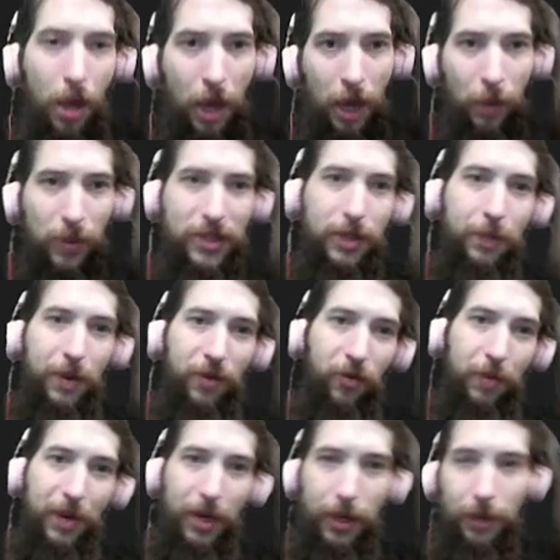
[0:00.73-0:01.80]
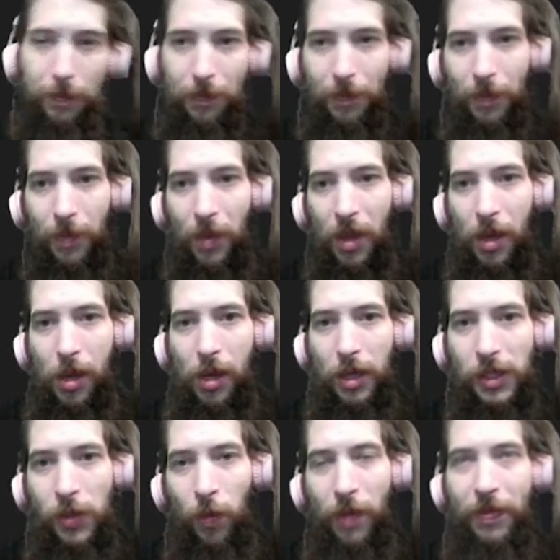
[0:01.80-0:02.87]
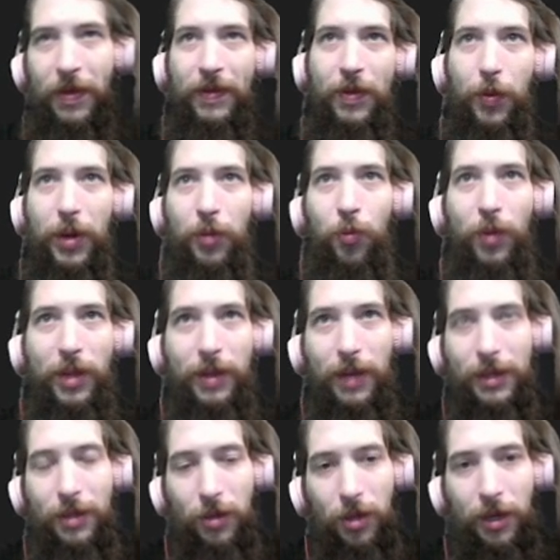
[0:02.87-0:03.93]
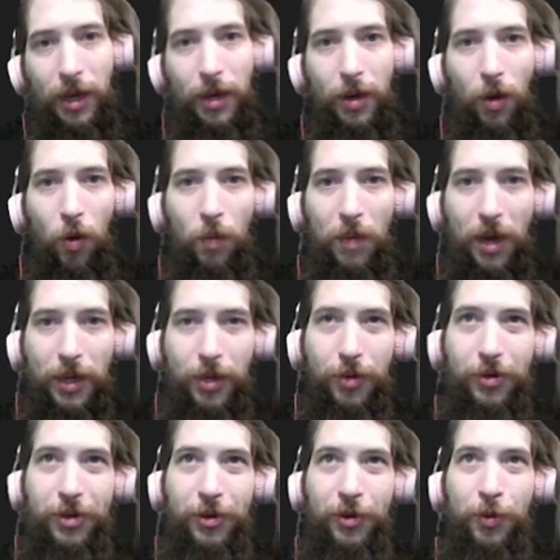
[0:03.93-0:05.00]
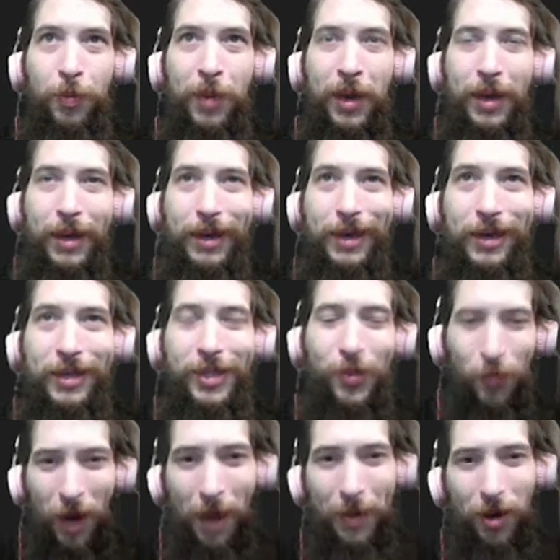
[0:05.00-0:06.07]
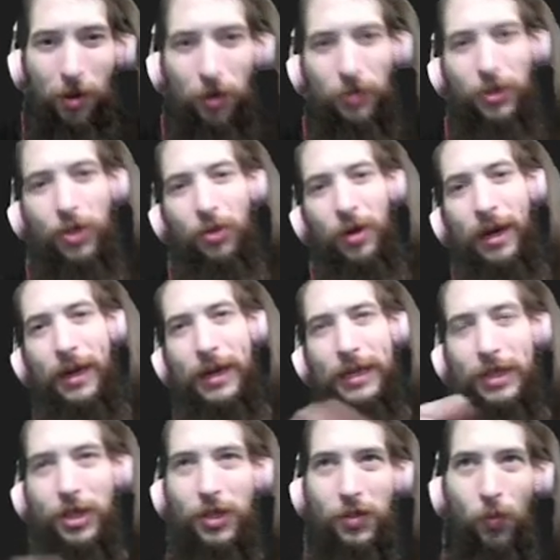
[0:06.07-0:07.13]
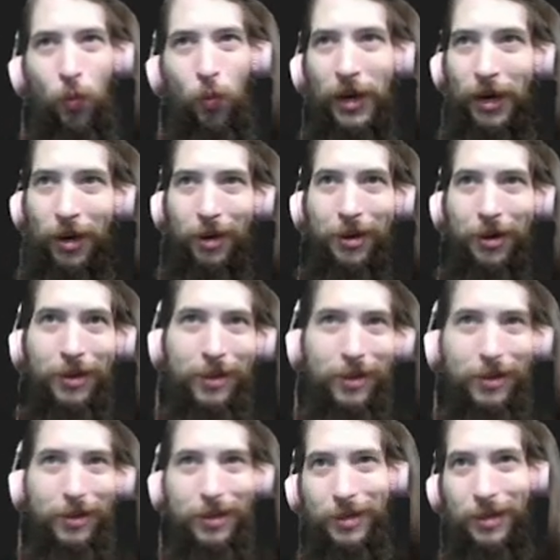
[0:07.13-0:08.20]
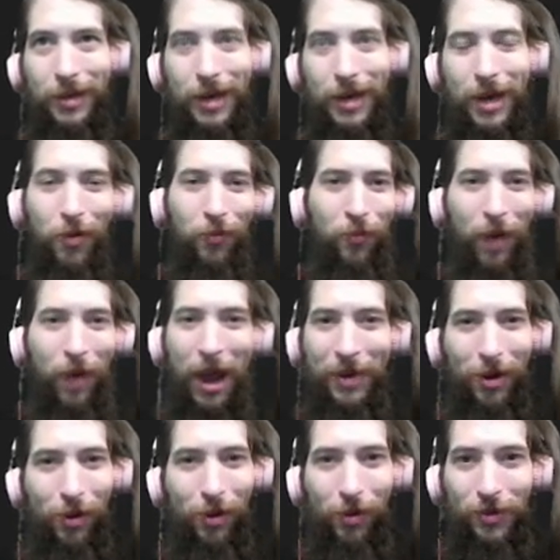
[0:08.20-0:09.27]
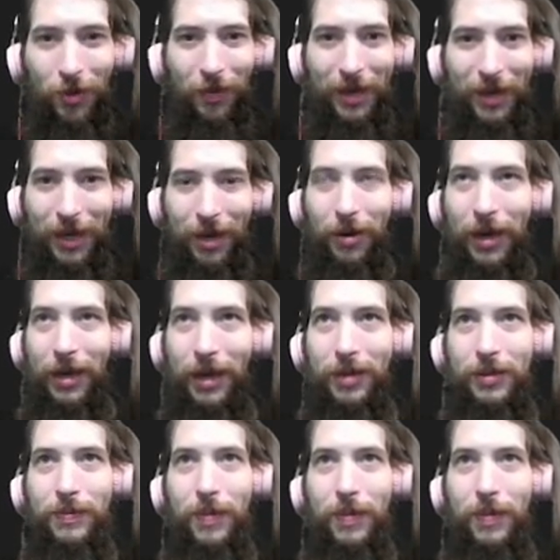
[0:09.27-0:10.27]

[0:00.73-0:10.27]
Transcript: Hey, what's up, everybody? So, one thing that we really like to look at on my YouTube is rabbit holes. Strange, weird rabbit holes on the internet.